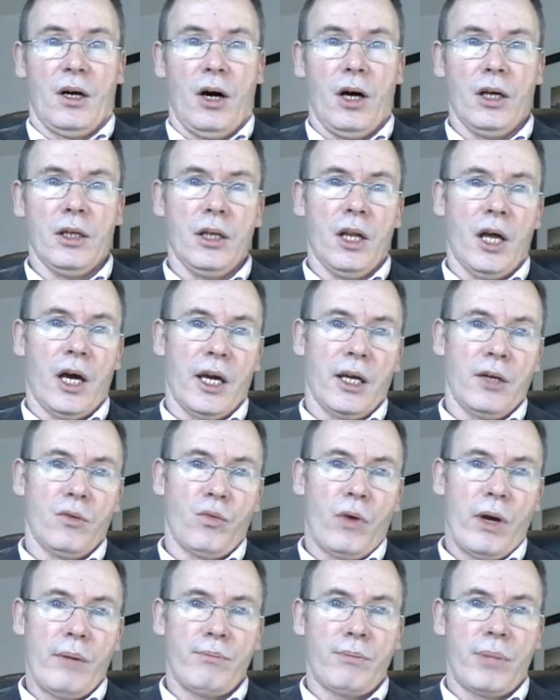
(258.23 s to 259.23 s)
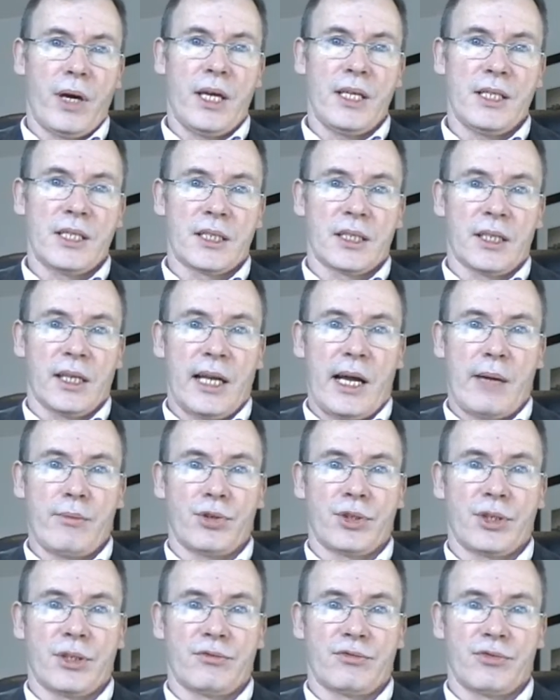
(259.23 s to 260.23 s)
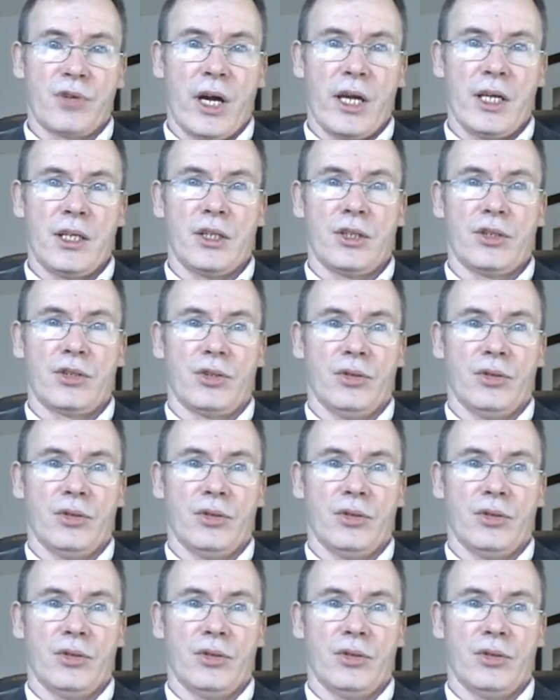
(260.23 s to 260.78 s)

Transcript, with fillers: Online, web-based collaborative writing